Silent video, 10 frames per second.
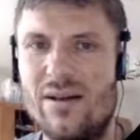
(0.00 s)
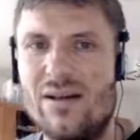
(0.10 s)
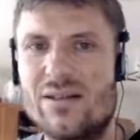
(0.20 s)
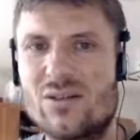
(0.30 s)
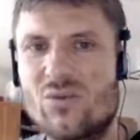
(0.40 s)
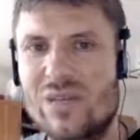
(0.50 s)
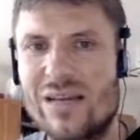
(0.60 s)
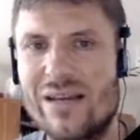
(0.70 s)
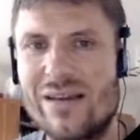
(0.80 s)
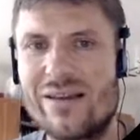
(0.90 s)
So the
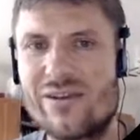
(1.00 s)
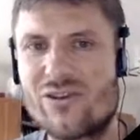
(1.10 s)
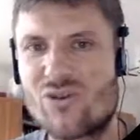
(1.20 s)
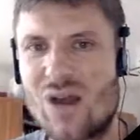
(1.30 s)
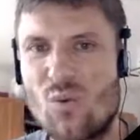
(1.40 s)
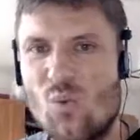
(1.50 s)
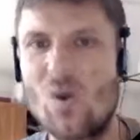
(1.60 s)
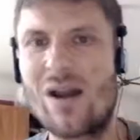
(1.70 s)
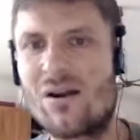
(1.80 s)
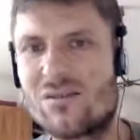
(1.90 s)

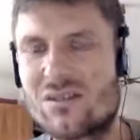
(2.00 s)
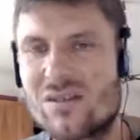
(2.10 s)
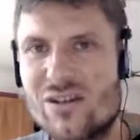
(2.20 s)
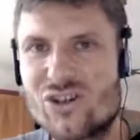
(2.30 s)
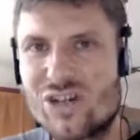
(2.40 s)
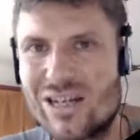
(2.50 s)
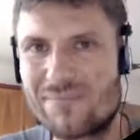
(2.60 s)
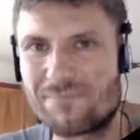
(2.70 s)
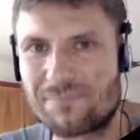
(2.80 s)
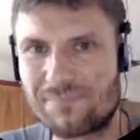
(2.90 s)
Interwell Oscillation
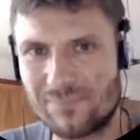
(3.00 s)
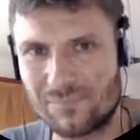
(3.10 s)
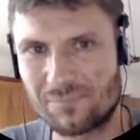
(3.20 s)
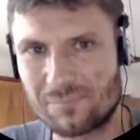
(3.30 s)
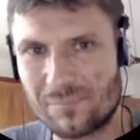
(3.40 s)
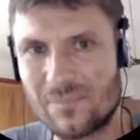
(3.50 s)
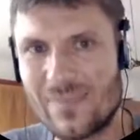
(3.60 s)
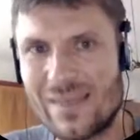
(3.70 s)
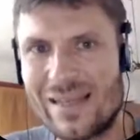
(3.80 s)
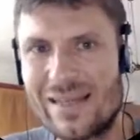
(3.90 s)

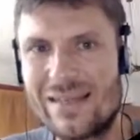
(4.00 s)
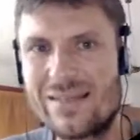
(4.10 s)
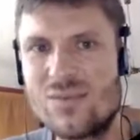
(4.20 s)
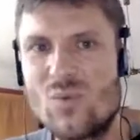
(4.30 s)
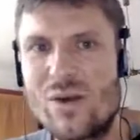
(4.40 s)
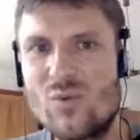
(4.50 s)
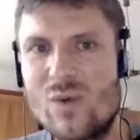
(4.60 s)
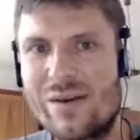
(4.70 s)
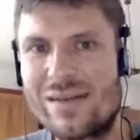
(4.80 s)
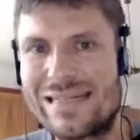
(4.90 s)
is the one
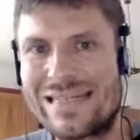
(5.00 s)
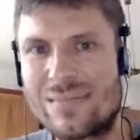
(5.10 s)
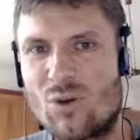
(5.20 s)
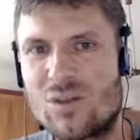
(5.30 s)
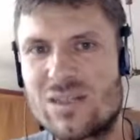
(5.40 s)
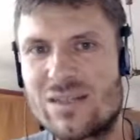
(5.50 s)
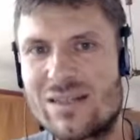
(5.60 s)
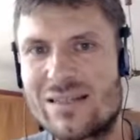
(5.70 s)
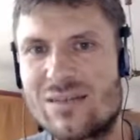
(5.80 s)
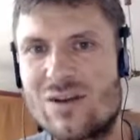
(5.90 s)
where the system
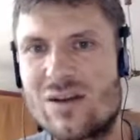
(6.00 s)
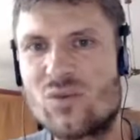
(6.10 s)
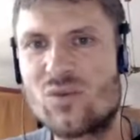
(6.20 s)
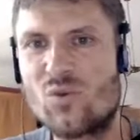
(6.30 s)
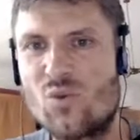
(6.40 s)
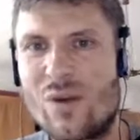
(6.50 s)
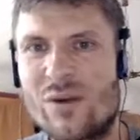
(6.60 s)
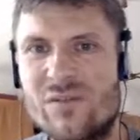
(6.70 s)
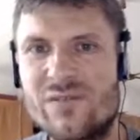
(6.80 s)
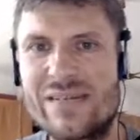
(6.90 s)
oscillates around one
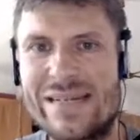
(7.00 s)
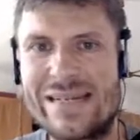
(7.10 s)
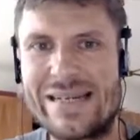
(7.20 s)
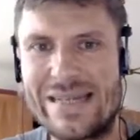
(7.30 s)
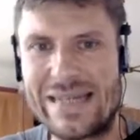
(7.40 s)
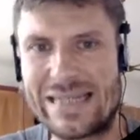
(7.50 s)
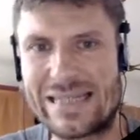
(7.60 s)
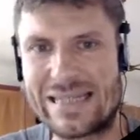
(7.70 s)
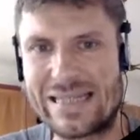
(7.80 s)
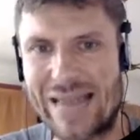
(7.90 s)
of
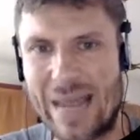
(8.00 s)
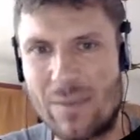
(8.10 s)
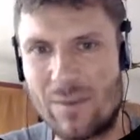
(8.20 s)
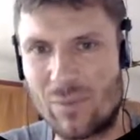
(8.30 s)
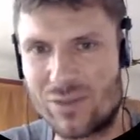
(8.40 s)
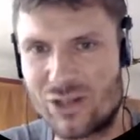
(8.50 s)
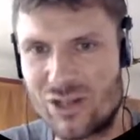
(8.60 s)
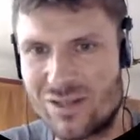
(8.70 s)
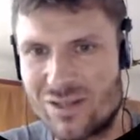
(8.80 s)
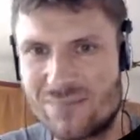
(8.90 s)
its stable
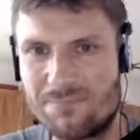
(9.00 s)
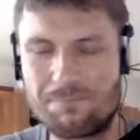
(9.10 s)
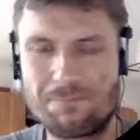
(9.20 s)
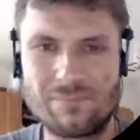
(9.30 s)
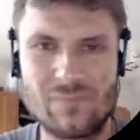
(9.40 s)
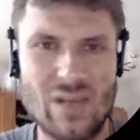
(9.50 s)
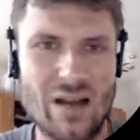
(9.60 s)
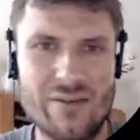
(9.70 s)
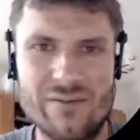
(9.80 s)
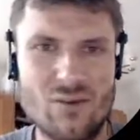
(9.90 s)
positions,
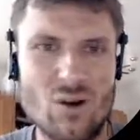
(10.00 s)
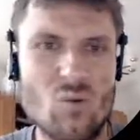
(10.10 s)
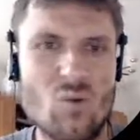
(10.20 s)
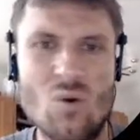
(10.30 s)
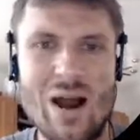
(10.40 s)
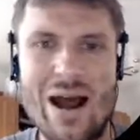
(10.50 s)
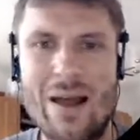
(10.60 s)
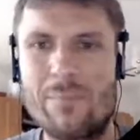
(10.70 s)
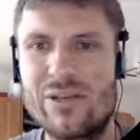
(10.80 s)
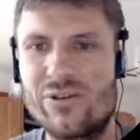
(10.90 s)
either for low or high
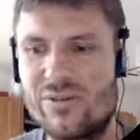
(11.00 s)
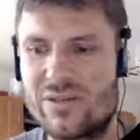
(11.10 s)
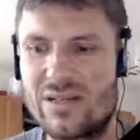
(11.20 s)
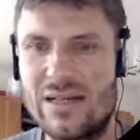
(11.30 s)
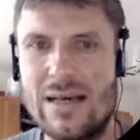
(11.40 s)
amplitudes.